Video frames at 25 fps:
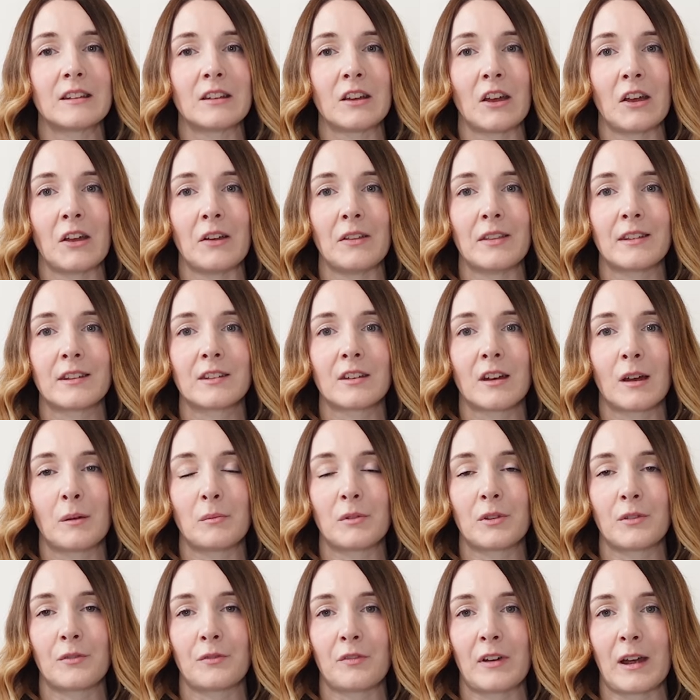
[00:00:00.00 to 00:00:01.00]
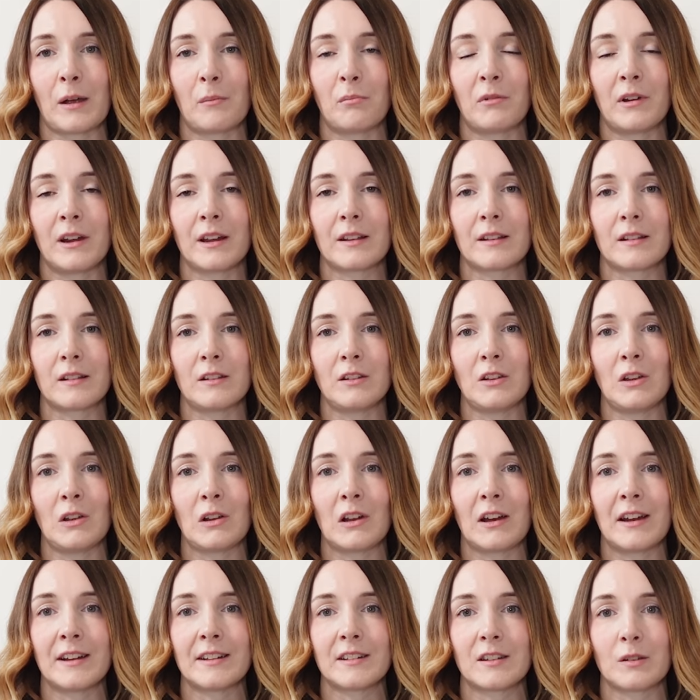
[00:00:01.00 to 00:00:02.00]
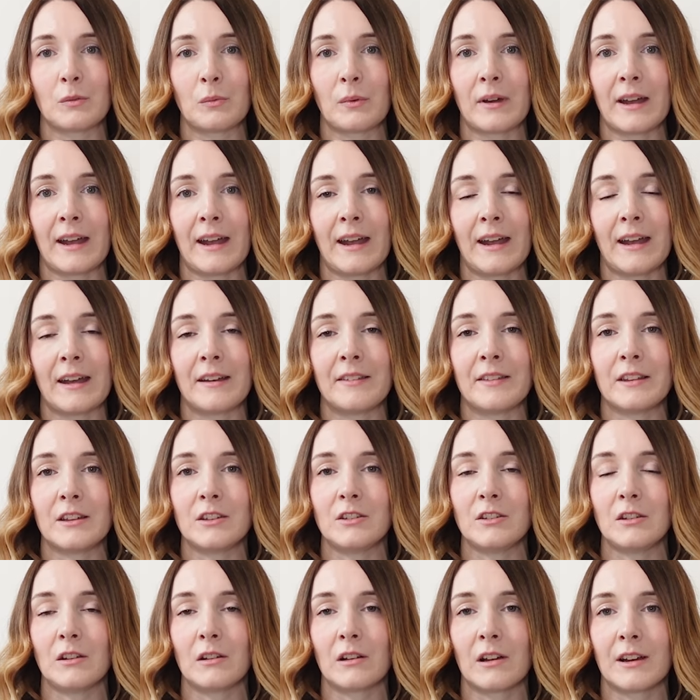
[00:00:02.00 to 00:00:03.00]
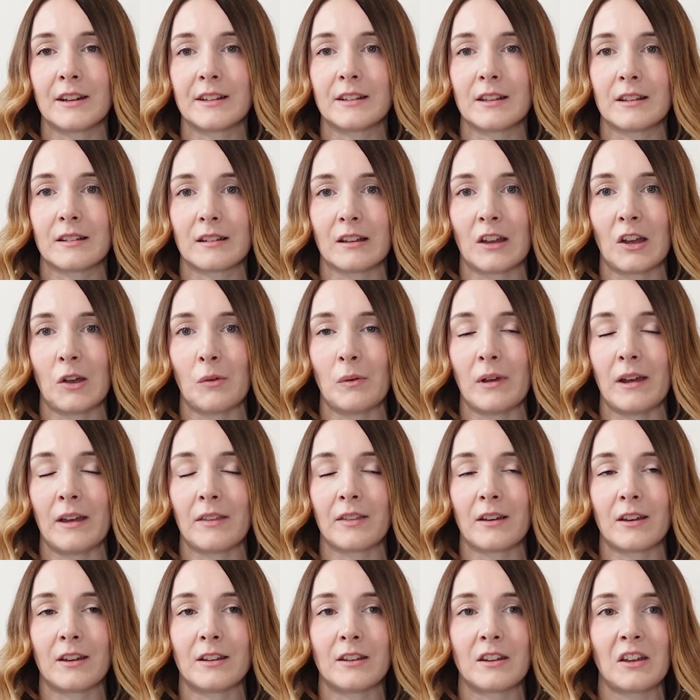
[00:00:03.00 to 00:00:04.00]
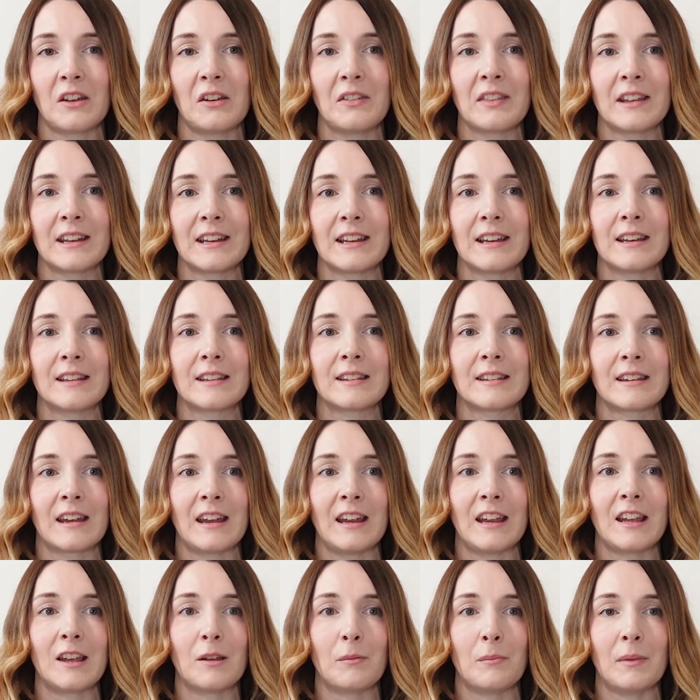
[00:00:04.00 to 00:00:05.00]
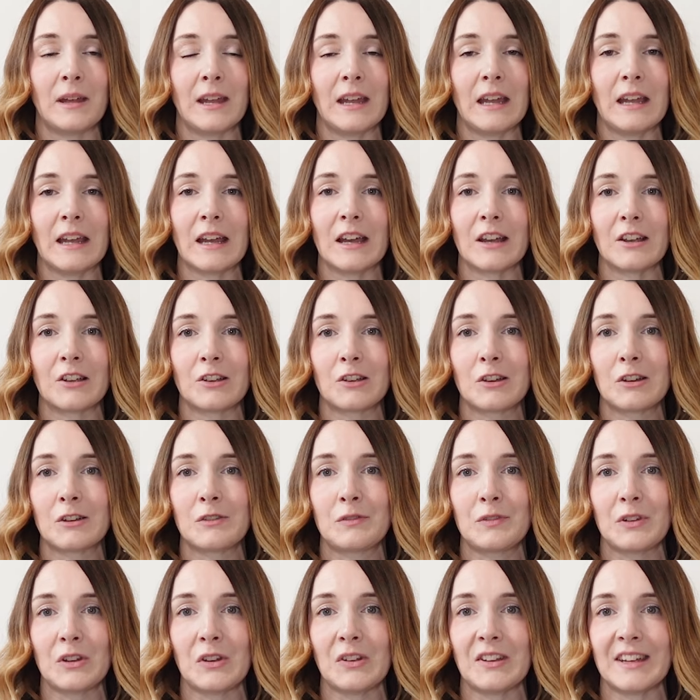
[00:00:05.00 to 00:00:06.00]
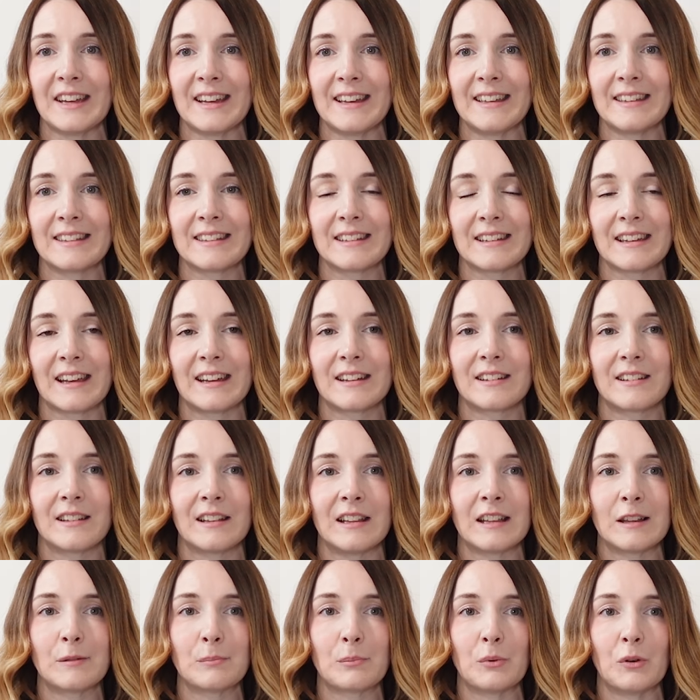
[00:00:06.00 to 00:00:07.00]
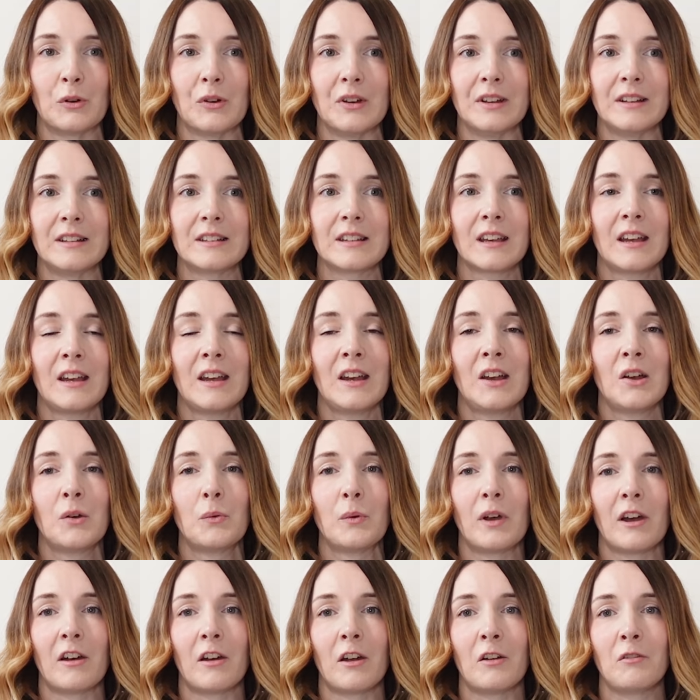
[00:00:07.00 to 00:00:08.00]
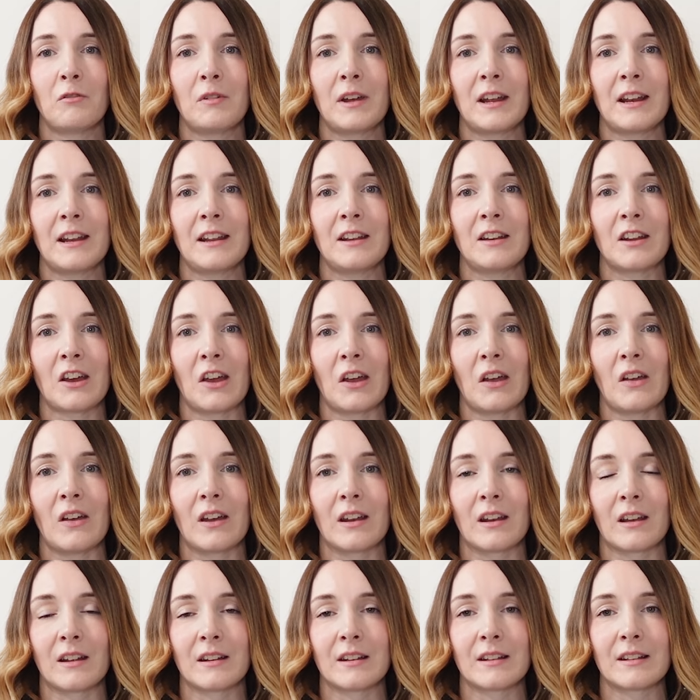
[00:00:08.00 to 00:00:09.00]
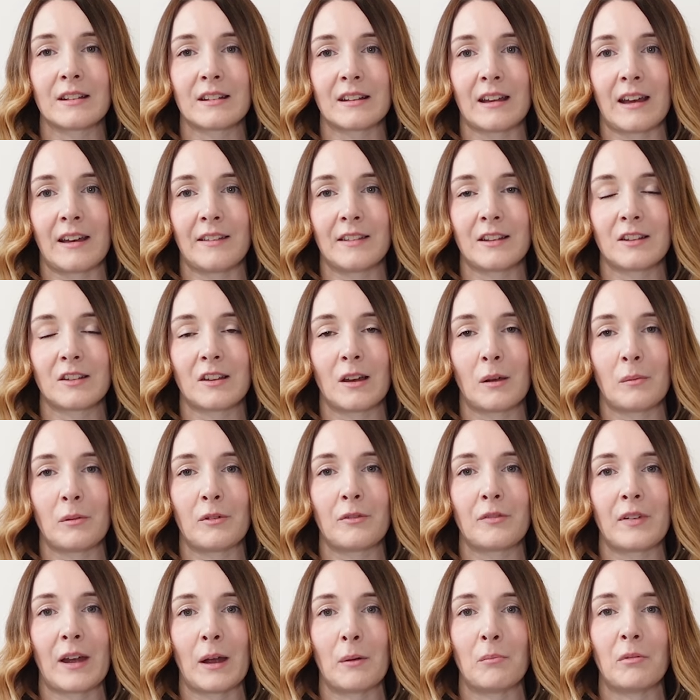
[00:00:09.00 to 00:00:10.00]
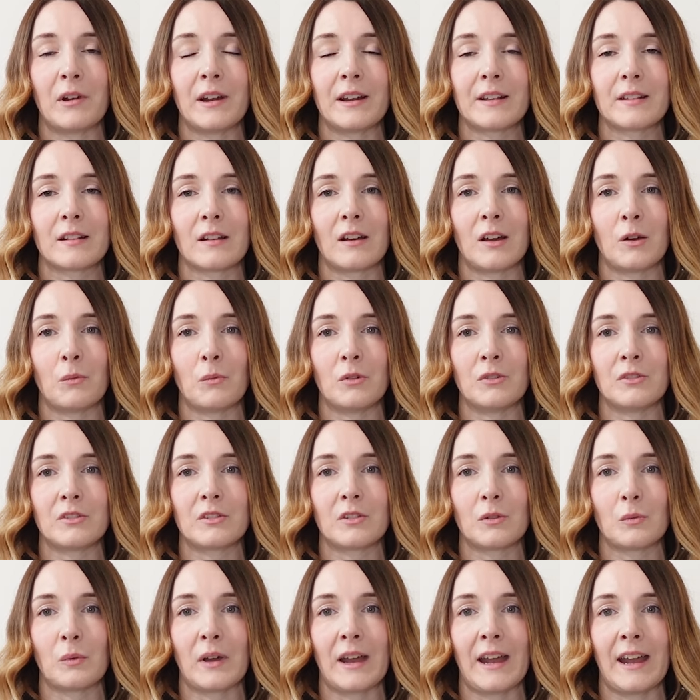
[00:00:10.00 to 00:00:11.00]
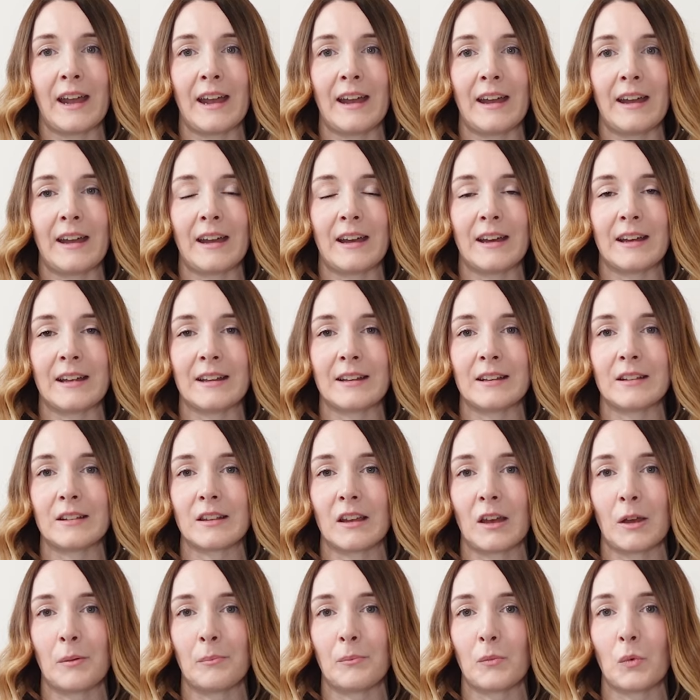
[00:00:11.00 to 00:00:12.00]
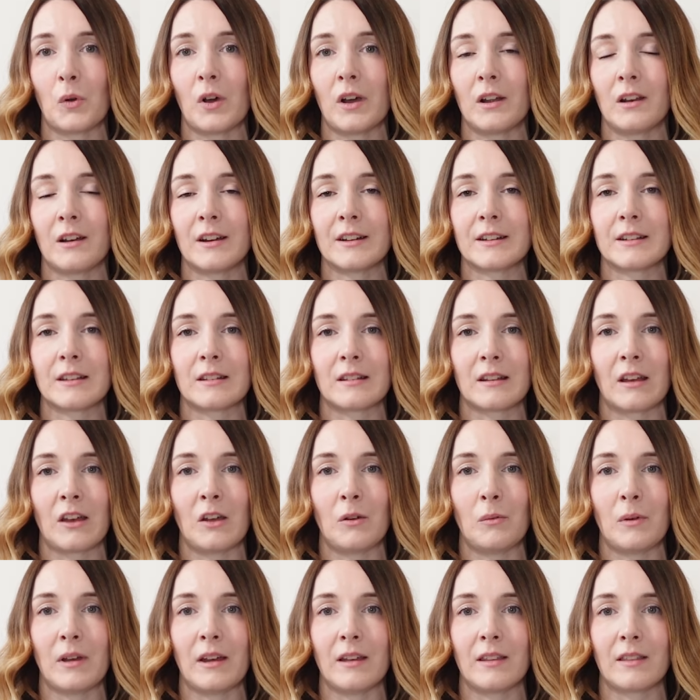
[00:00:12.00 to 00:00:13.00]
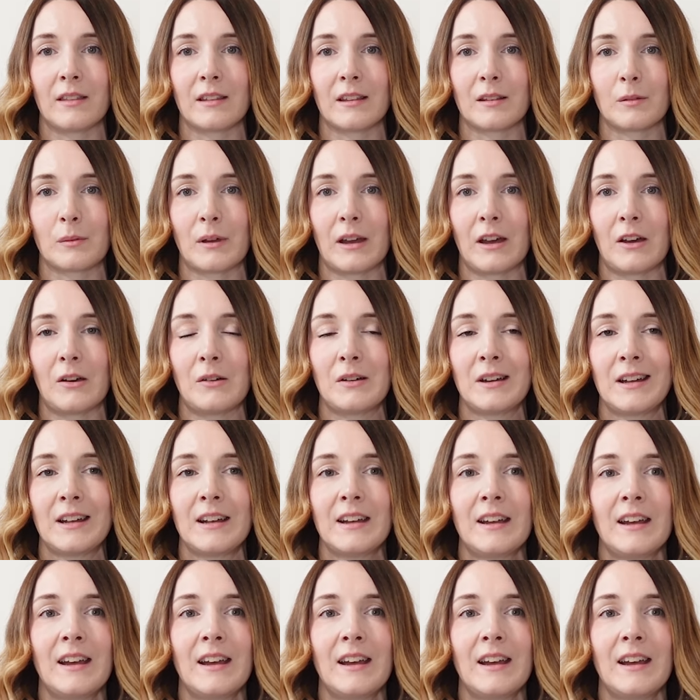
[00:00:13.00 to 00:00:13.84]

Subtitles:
to know the types of fabrics that you like to wear and that you like to sew with. I know that it has taken me a good few years to get to this point where I really know and understand the type of fabrics that I want to wear and what I like to sew with as well.